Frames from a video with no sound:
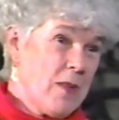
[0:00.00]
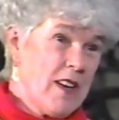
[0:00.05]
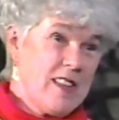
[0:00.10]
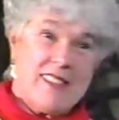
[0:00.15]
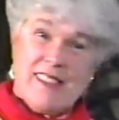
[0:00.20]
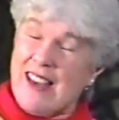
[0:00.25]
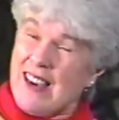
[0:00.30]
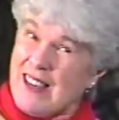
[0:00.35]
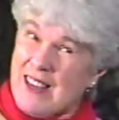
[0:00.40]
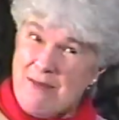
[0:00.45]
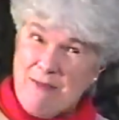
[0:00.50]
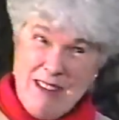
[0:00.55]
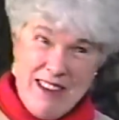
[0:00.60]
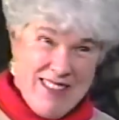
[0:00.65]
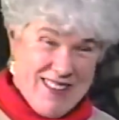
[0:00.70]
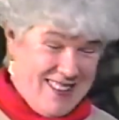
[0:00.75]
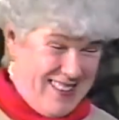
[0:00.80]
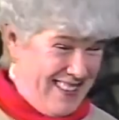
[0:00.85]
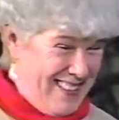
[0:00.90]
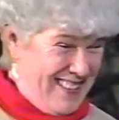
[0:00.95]
A second
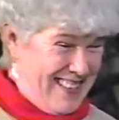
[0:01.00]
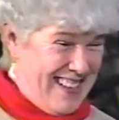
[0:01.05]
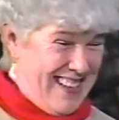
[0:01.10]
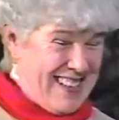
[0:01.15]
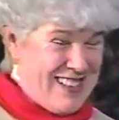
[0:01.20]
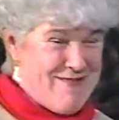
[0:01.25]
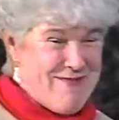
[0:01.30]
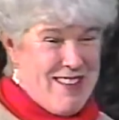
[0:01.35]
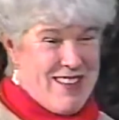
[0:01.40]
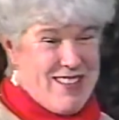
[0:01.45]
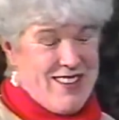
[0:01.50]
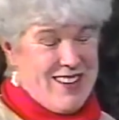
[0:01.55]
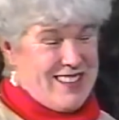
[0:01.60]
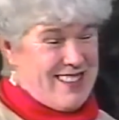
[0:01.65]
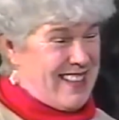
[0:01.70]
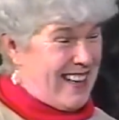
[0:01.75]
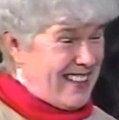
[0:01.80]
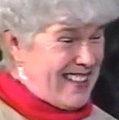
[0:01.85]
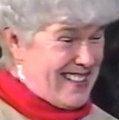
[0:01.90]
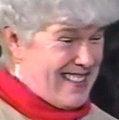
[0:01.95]
mother, a second mother, a
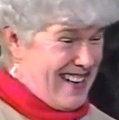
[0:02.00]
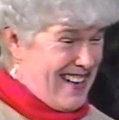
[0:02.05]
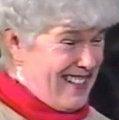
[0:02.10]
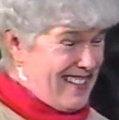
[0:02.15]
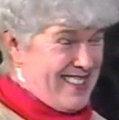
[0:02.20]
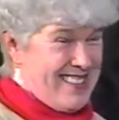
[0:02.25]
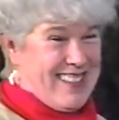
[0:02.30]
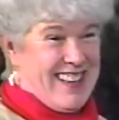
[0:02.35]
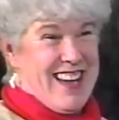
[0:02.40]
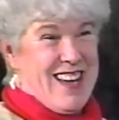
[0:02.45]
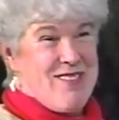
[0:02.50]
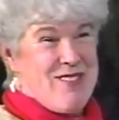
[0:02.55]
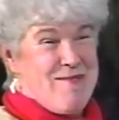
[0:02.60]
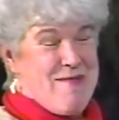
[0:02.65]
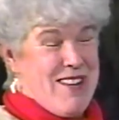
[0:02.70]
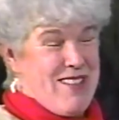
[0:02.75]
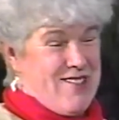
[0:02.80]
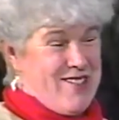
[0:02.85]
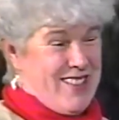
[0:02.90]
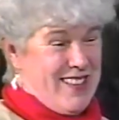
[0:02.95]
second chance to have a
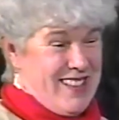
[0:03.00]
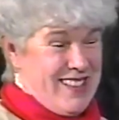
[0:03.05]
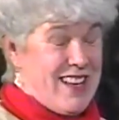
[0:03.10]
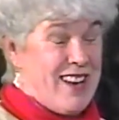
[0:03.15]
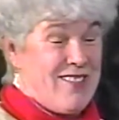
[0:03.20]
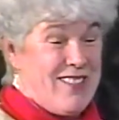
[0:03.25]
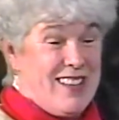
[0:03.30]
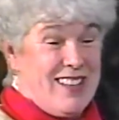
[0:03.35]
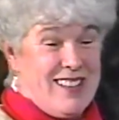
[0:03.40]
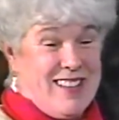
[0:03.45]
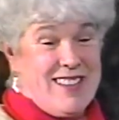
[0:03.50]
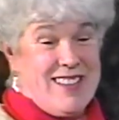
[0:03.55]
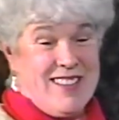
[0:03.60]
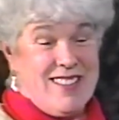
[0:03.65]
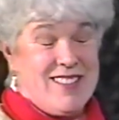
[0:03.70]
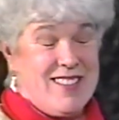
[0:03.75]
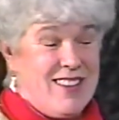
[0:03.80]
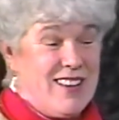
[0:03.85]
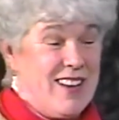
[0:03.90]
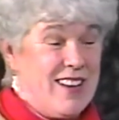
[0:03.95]
mother. Because I really,
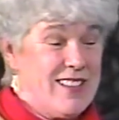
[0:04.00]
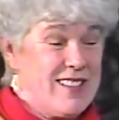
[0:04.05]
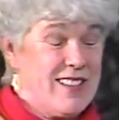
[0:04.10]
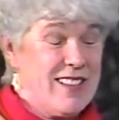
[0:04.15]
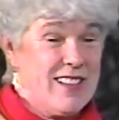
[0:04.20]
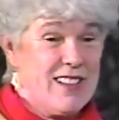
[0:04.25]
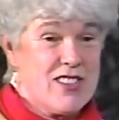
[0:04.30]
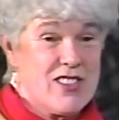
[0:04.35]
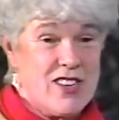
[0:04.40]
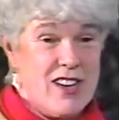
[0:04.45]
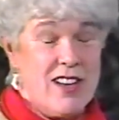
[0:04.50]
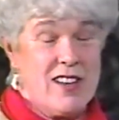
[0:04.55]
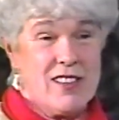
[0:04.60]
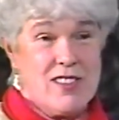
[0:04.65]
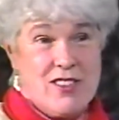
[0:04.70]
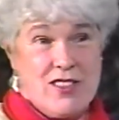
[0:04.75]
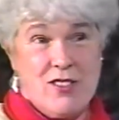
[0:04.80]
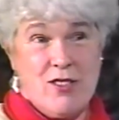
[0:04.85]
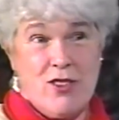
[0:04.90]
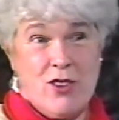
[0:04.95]
as a little child,
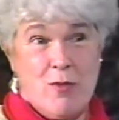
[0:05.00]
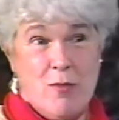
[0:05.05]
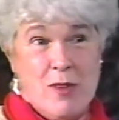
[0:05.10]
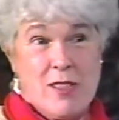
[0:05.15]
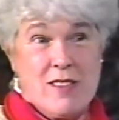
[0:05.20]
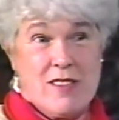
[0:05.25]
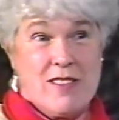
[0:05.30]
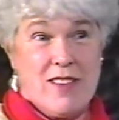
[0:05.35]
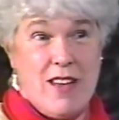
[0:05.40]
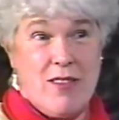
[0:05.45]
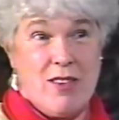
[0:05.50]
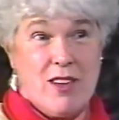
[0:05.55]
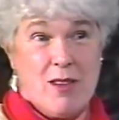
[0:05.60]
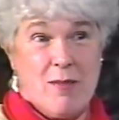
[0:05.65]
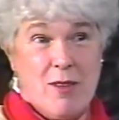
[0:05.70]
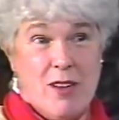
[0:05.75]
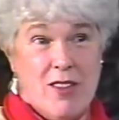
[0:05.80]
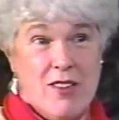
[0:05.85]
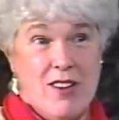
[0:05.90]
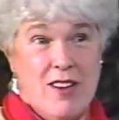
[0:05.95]
as you know, you miss having a
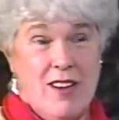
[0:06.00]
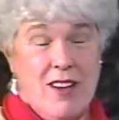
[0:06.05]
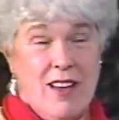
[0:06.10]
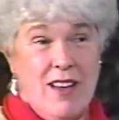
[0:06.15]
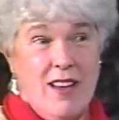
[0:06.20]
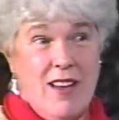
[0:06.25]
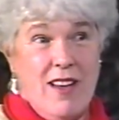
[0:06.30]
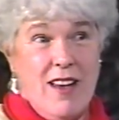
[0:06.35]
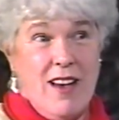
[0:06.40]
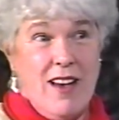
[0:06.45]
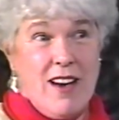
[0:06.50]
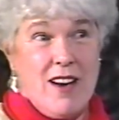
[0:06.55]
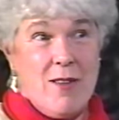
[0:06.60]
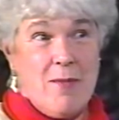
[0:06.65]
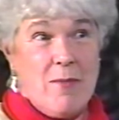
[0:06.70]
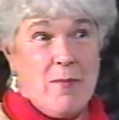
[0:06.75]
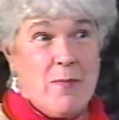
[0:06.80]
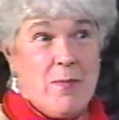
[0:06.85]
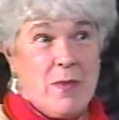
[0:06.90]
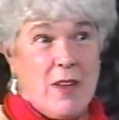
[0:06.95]
mother.
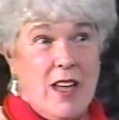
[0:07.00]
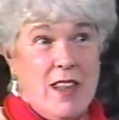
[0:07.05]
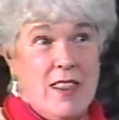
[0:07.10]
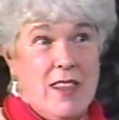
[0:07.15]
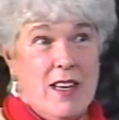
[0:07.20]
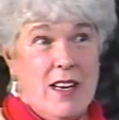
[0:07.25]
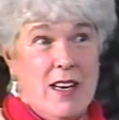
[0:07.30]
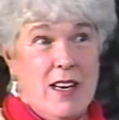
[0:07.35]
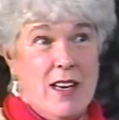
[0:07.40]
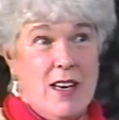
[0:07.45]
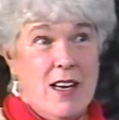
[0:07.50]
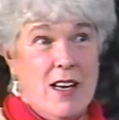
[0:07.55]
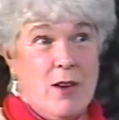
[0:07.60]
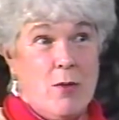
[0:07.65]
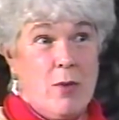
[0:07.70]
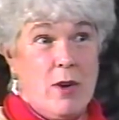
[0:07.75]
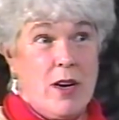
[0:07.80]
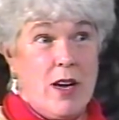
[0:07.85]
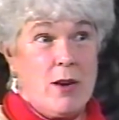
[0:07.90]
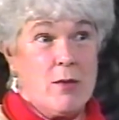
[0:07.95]
And then
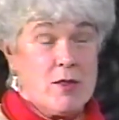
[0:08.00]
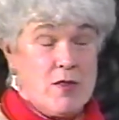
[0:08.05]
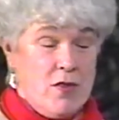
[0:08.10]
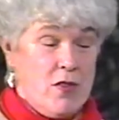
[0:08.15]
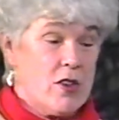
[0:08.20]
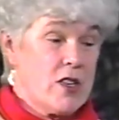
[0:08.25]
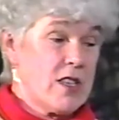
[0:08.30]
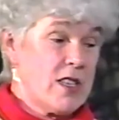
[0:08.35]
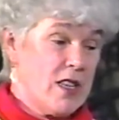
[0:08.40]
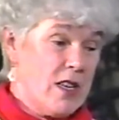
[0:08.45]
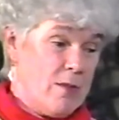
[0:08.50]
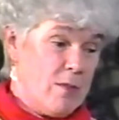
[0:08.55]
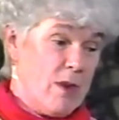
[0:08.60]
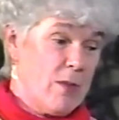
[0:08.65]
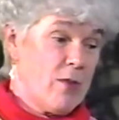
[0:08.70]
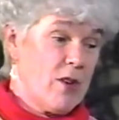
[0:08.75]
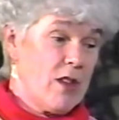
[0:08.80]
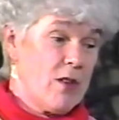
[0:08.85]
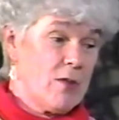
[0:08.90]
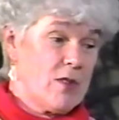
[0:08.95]
when I was 14 and my
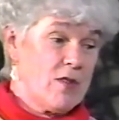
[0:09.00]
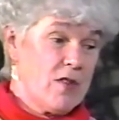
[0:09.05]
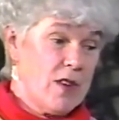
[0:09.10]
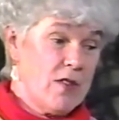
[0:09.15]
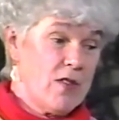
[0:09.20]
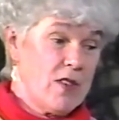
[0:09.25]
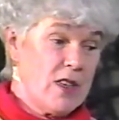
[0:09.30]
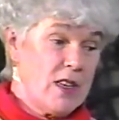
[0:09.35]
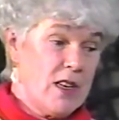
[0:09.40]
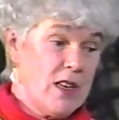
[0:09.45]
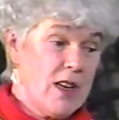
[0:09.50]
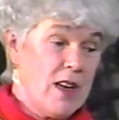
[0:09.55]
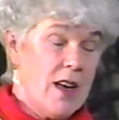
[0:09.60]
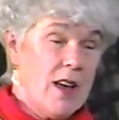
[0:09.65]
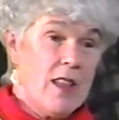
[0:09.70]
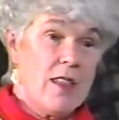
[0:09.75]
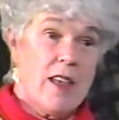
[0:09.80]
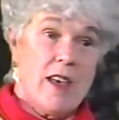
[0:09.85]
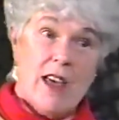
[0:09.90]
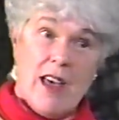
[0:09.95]
brother was 15,
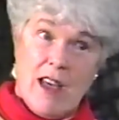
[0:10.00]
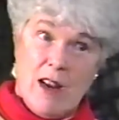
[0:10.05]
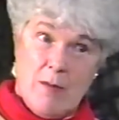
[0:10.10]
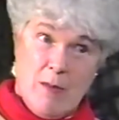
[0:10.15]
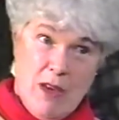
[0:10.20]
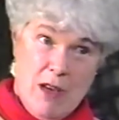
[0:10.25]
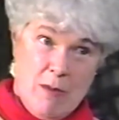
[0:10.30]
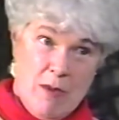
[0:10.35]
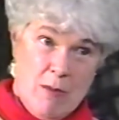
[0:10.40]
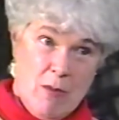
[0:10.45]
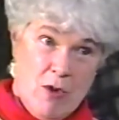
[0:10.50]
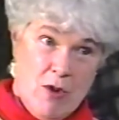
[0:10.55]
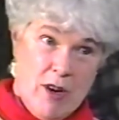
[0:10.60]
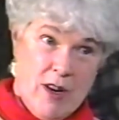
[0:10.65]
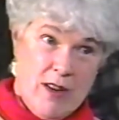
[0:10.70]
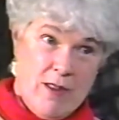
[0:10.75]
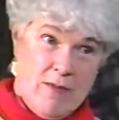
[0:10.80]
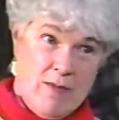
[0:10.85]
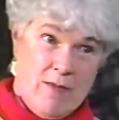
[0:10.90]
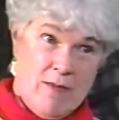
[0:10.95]
they had a baby
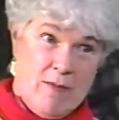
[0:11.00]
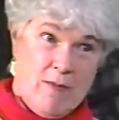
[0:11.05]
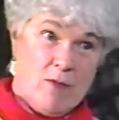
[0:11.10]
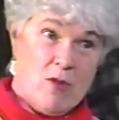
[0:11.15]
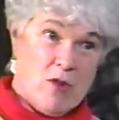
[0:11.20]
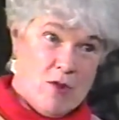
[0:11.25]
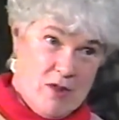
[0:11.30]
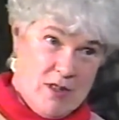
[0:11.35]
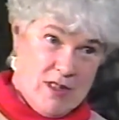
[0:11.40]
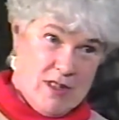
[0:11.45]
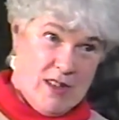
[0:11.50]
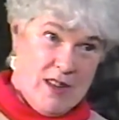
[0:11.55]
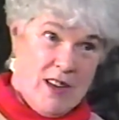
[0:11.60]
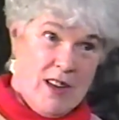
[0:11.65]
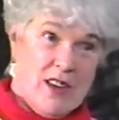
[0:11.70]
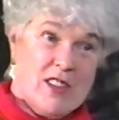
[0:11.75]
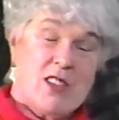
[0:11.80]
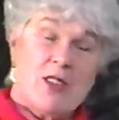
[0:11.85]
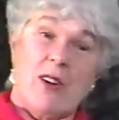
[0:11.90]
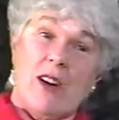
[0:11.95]
boy. Bruce.
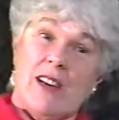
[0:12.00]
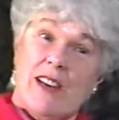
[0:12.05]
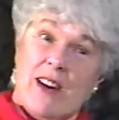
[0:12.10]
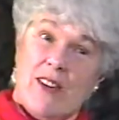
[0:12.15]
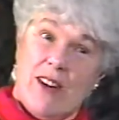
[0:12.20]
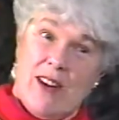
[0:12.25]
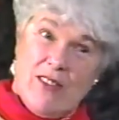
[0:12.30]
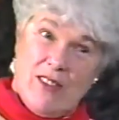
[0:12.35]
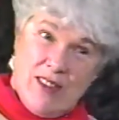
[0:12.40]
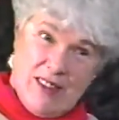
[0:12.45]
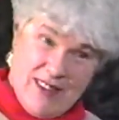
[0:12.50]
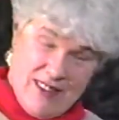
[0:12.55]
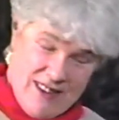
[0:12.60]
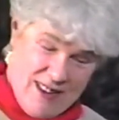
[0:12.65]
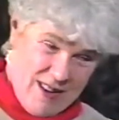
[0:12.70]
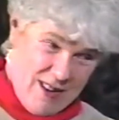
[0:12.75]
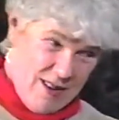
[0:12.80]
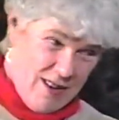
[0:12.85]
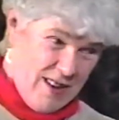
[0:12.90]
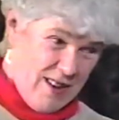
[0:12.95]
Oh. So I now have
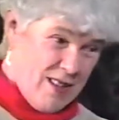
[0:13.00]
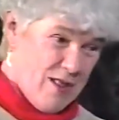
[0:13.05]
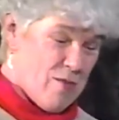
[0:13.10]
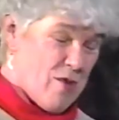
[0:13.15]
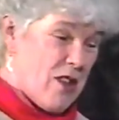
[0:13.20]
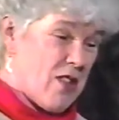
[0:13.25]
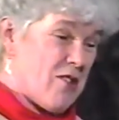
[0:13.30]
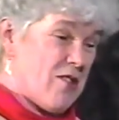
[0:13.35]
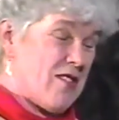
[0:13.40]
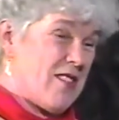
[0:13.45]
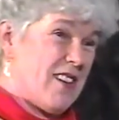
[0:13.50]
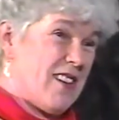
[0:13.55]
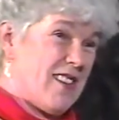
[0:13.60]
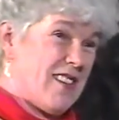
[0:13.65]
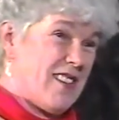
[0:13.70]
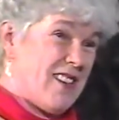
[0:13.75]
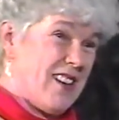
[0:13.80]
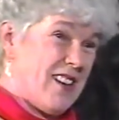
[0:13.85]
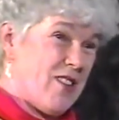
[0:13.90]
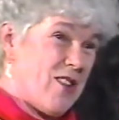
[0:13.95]
another brother
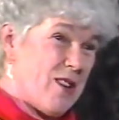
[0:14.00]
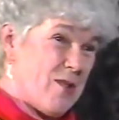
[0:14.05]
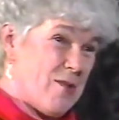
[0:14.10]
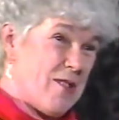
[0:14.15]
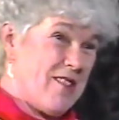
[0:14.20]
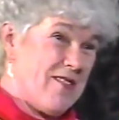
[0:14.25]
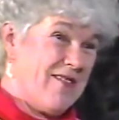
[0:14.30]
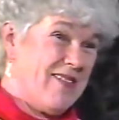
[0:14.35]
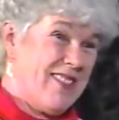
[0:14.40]
in Ottawa.